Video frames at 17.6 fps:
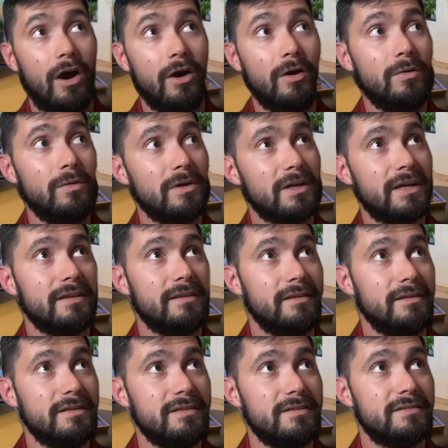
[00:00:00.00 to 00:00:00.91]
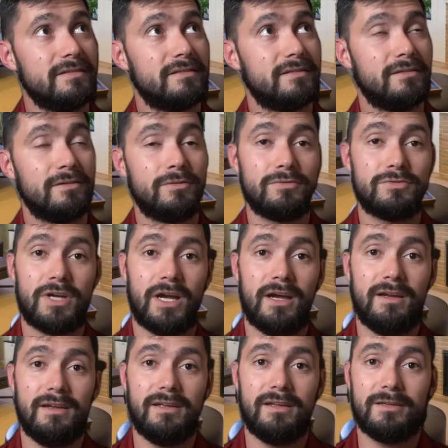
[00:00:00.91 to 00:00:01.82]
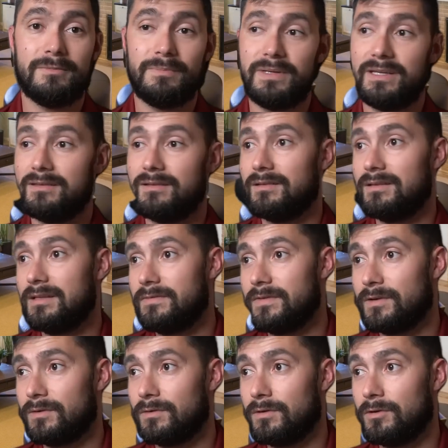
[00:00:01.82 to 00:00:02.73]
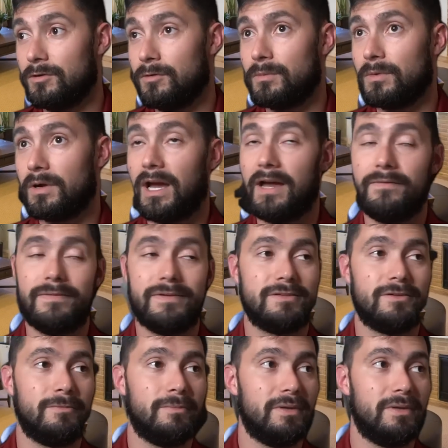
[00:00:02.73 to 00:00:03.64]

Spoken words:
oh, look at this, little Johnny could be in the living room or have his own